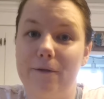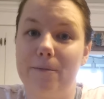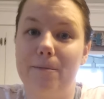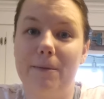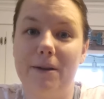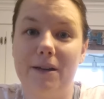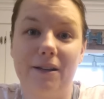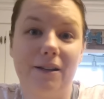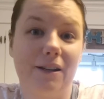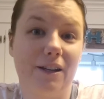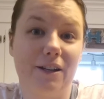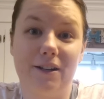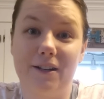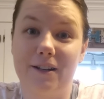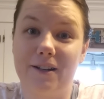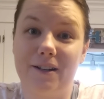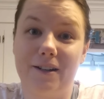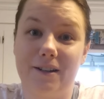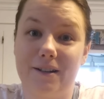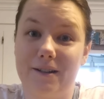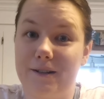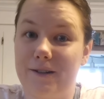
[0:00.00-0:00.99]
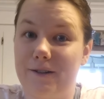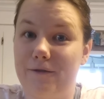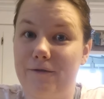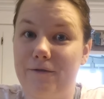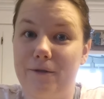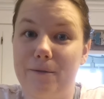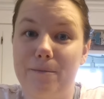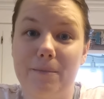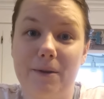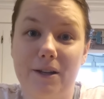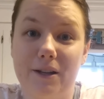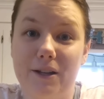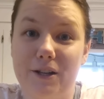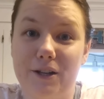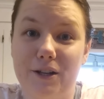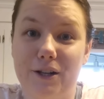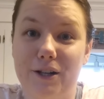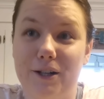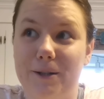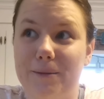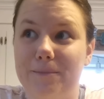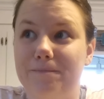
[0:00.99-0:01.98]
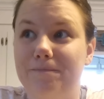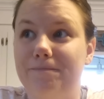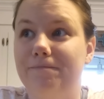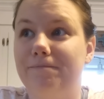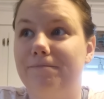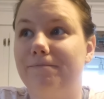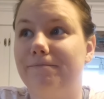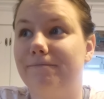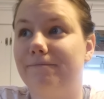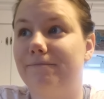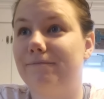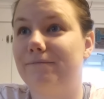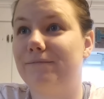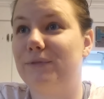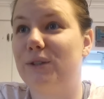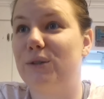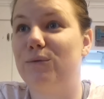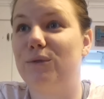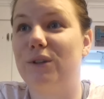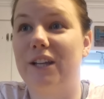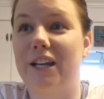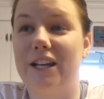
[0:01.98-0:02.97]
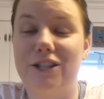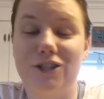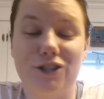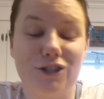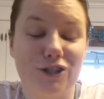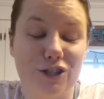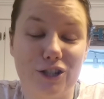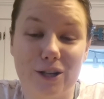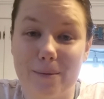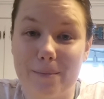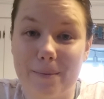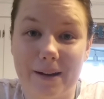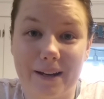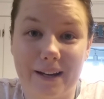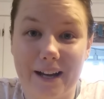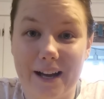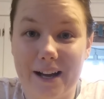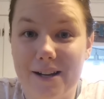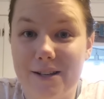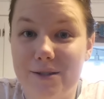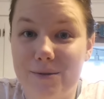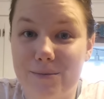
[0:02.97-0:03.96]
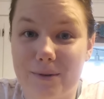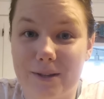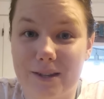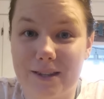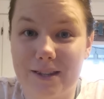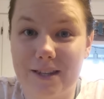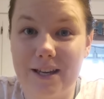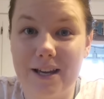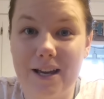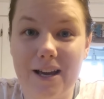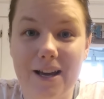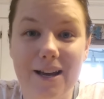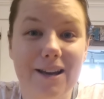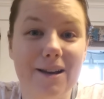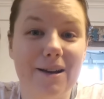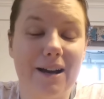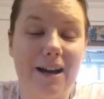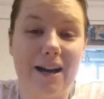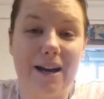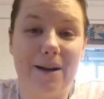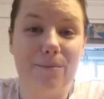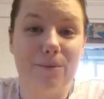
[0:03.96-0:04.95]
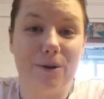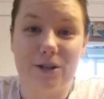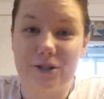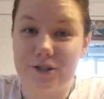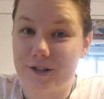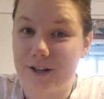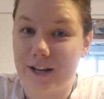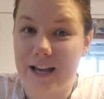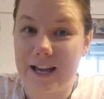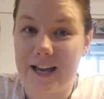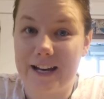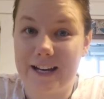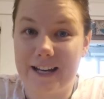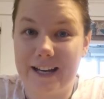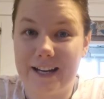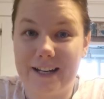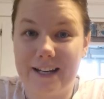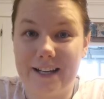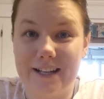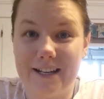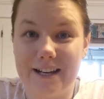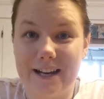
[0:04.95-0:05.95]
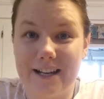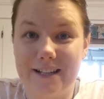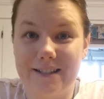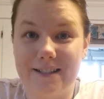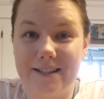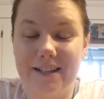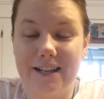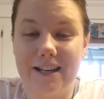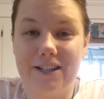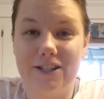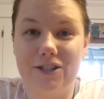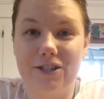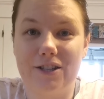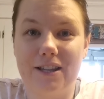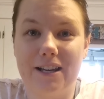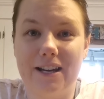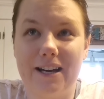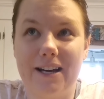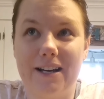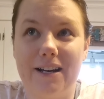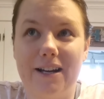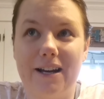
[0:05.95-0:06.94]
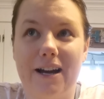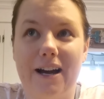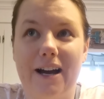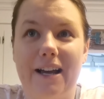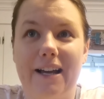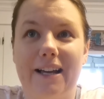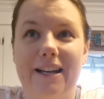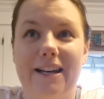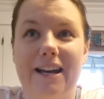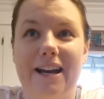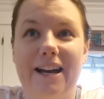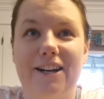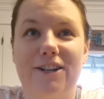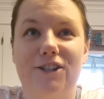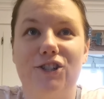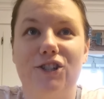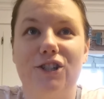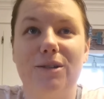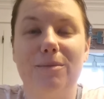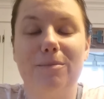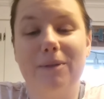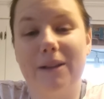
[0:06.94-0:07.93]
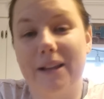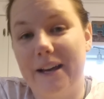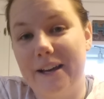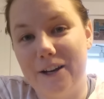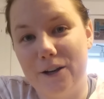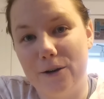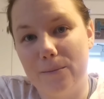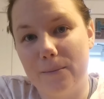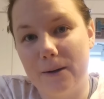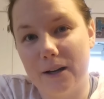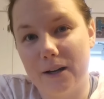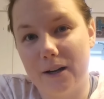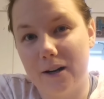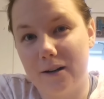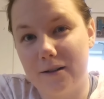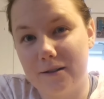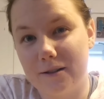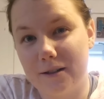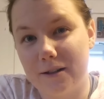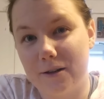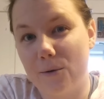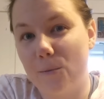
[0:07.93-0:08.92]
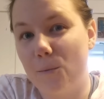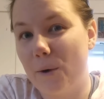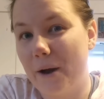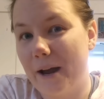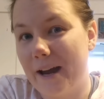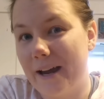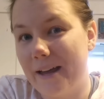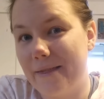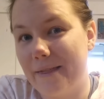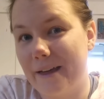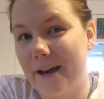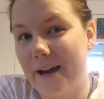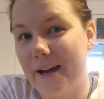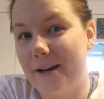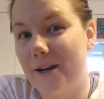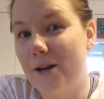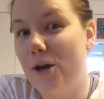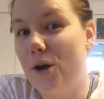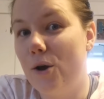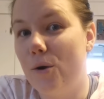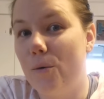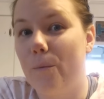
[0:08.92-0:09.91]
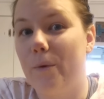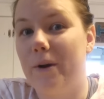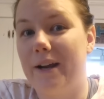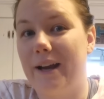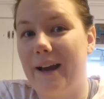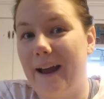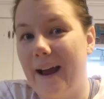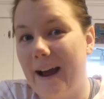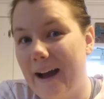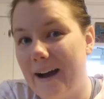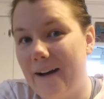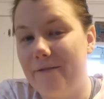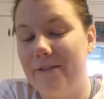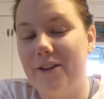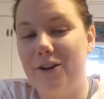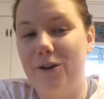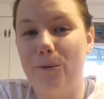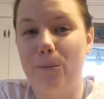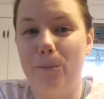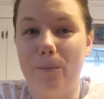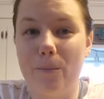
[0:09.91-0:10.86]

familiar relationship, I guess, with pressure canning and such, that I can actually plan out my garden in a way that when I have that